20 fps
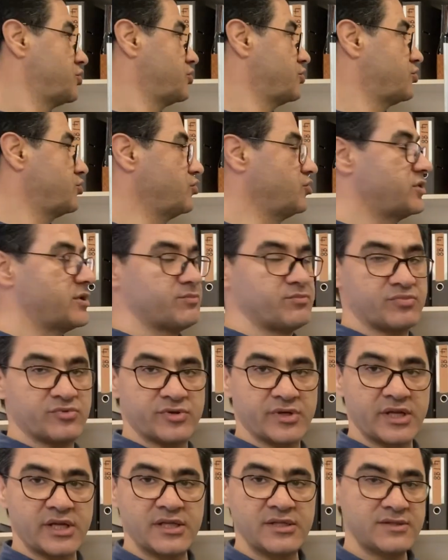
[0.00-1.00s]
to the
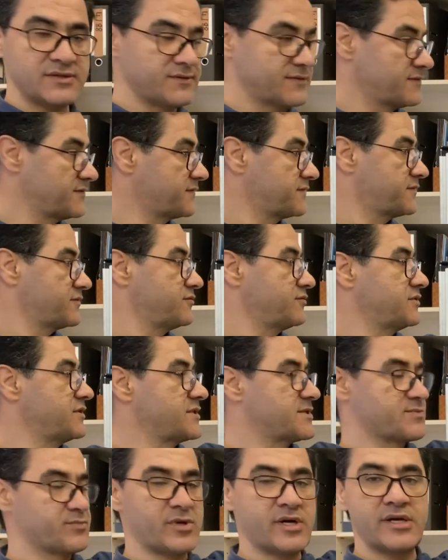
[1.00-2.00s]
brain through the
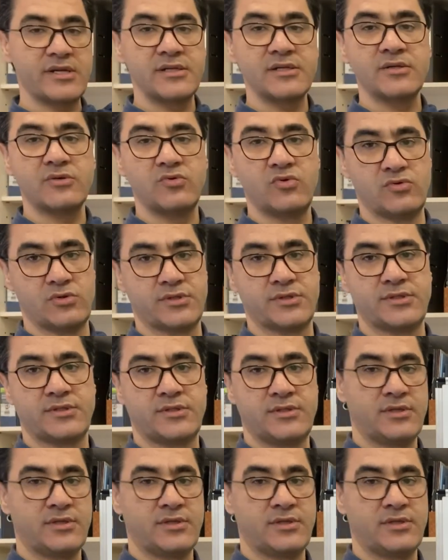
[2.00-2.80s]
spinal cord.